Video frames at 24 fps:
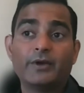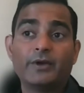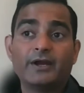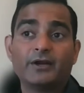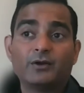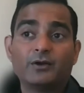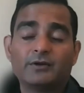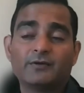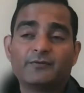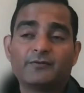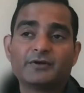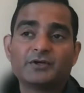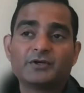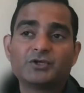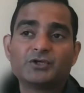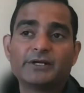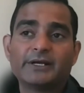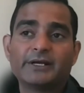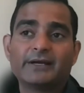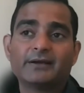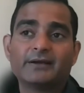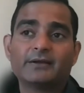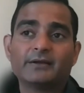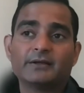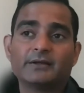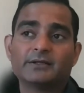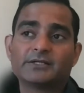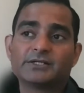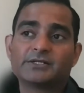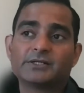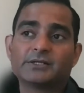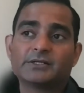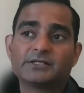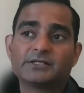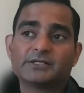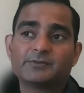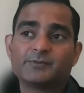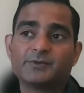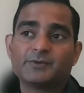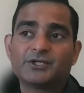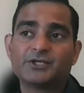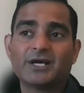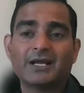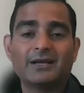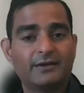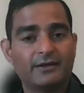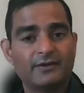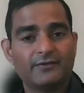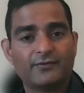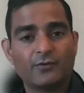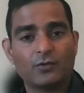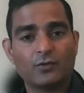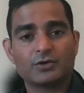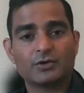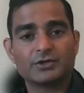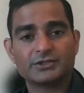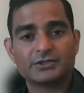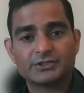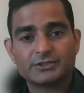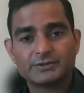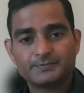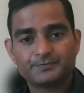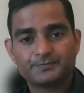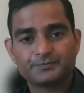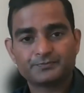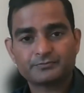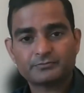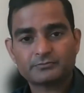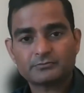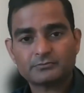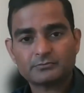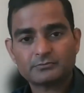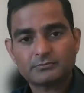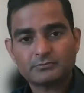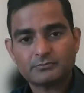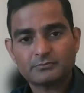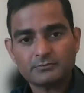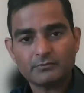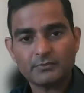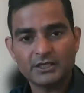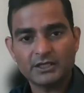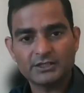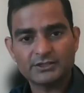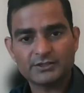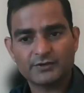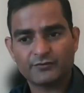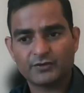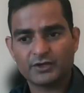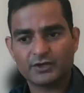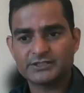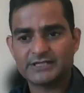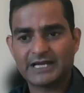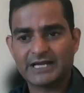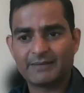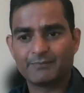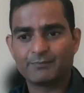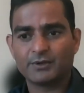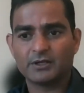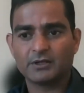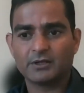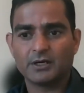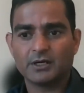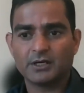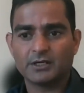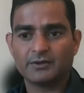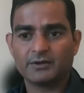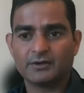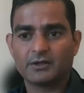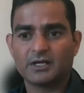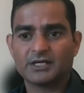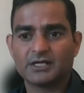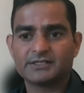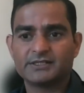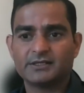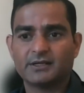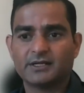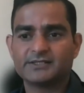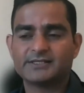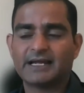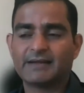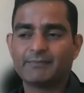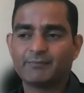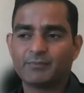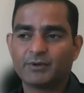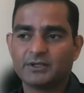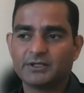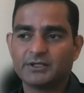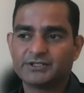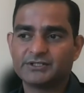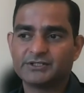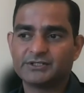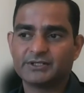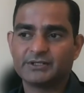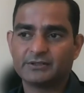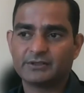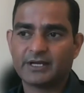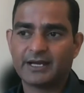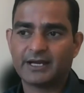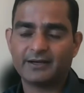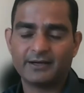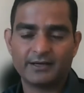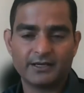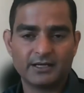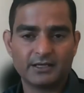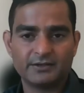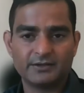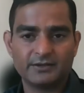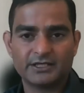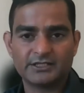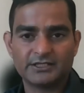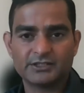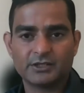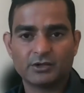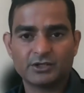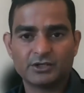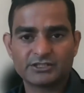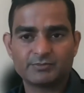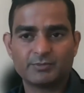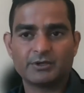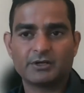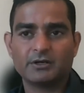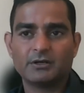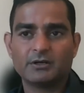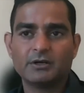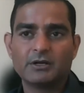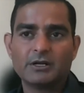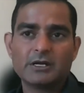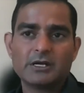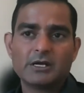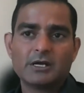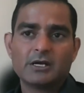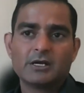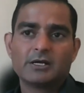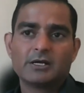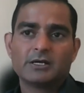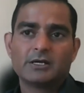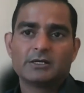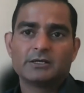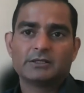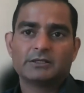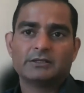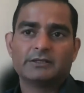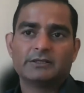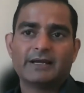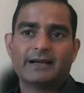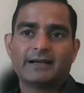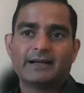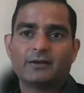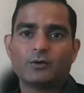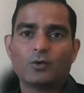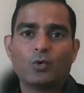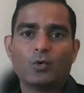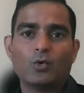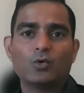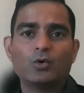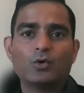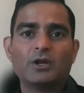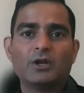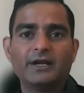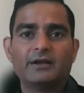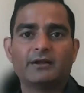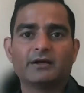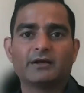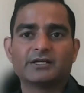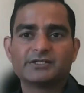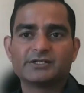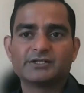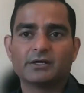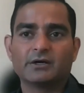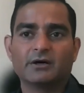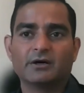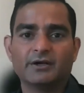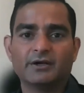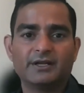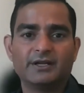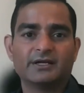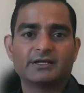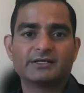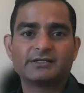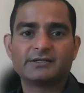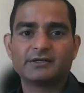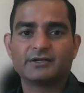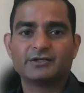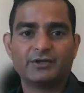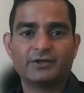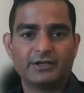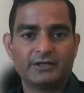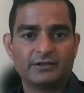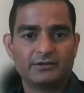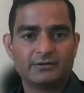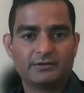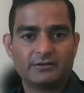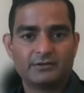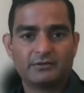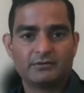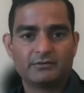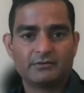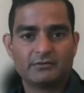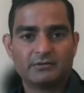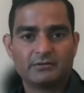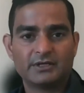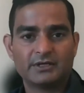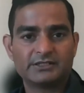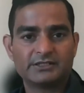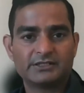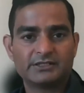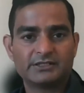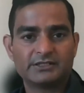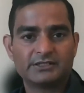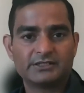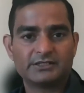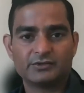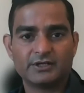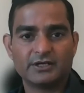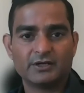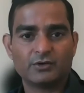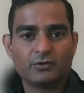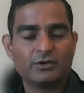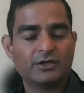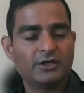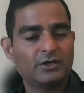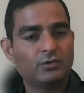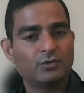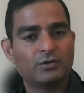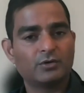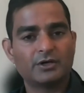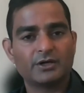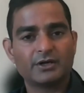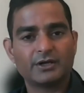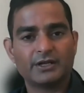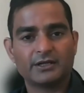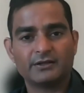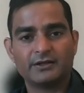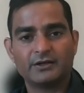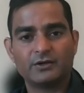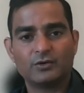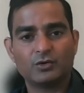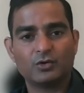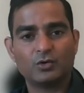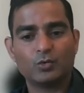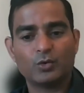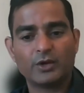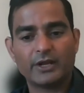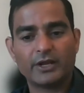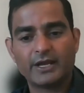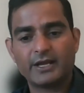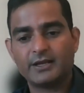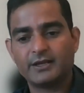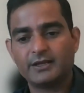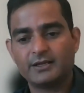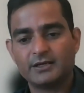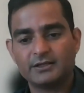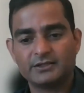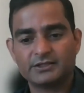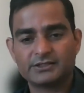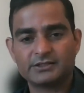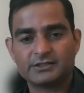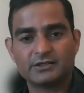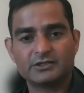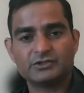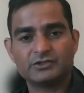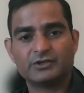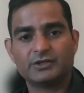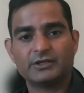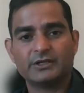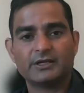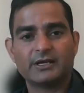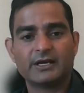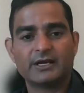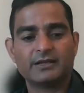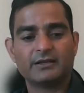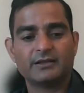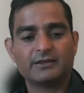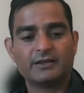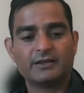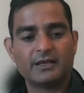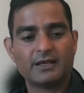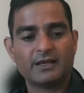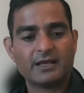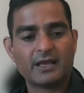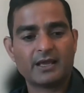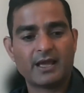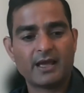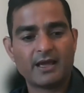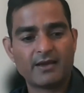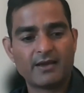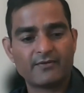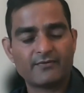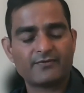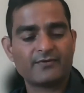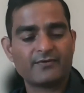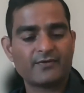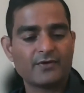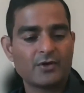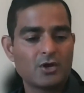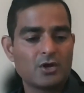way to differentiate is a specialty focus. So for example, the classic example is in Canada, there is a hospital that only does hernia surgery. That's it. So they only do hernia. They don't do any other surgery. And they have,